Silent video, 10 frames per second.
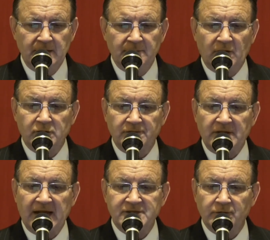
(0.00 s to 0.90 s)
Because of
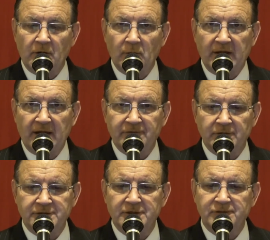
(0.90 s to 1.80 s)
Dad's heroic
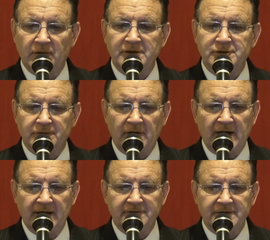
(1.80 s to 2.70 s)
efforts, his friend
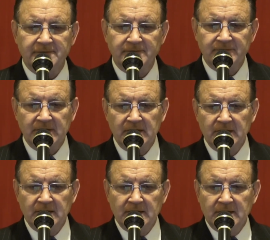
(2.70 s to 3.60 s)
survived.
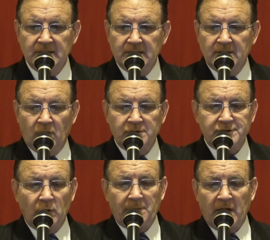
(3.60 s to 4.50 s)

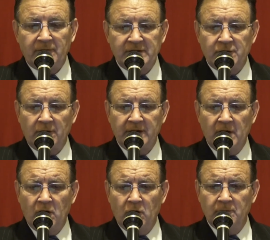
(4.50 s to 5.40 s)
Also, upon returning
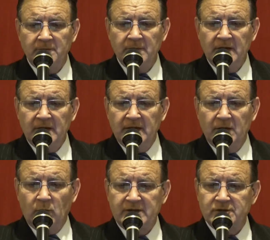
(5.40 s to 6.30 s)
home, he
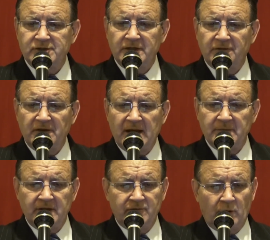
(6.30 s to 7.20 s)
went to see the
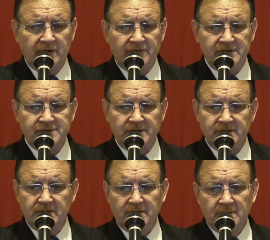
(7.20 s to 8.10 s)
family of one of his
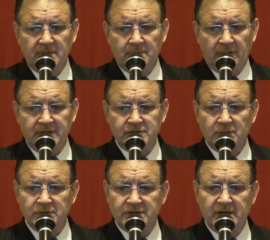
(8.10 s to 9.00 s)
buddies
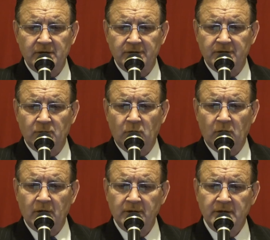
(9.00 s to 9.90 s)
that was killed in the
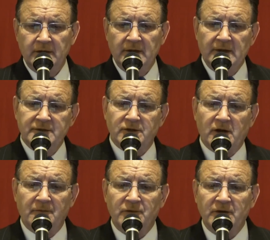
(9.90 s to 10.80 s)
war to
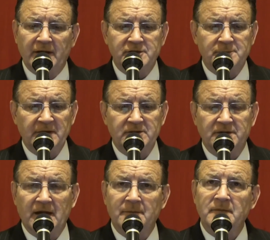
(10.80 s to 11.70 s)
comfort and speak to
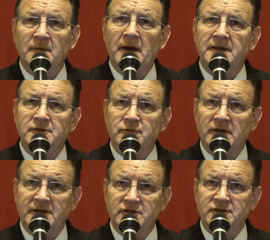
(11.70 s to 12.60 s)
them about his
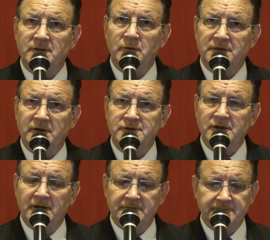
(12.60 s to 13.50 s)
relationship with their son.